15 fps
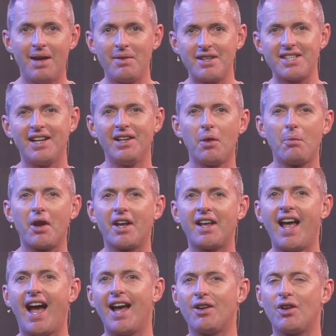Let me tell you about a
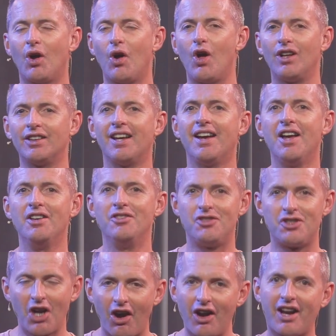guy called
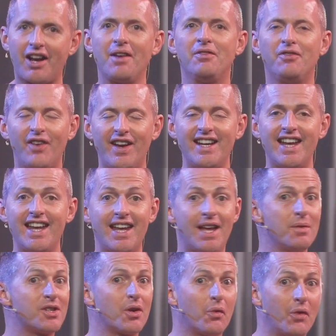Chuck Feeney.
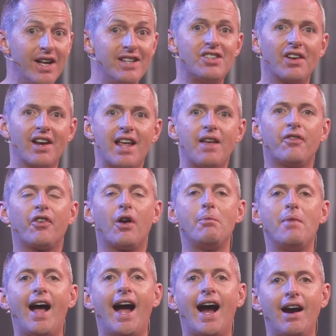He was originally
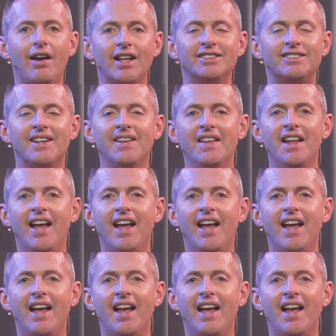from Ireland.